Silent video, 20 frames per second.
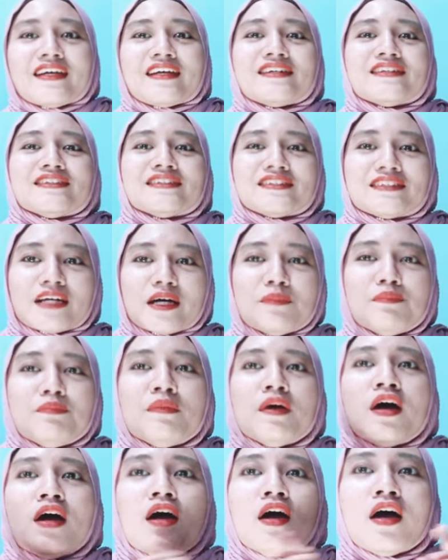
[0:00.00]
and some
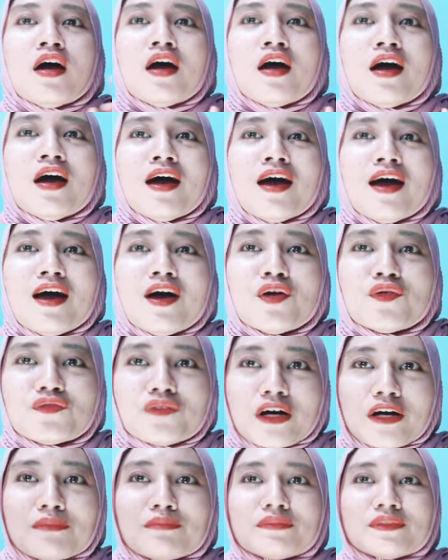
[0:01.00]

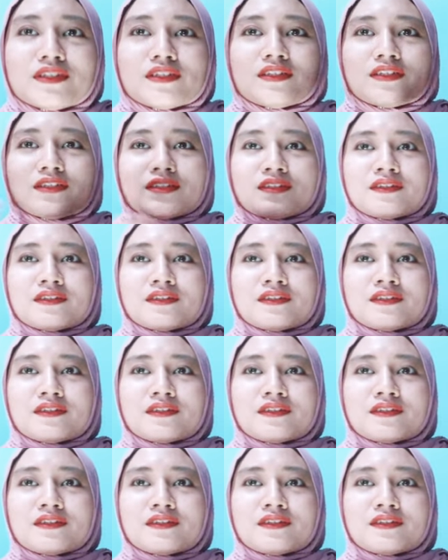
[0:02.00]
farms.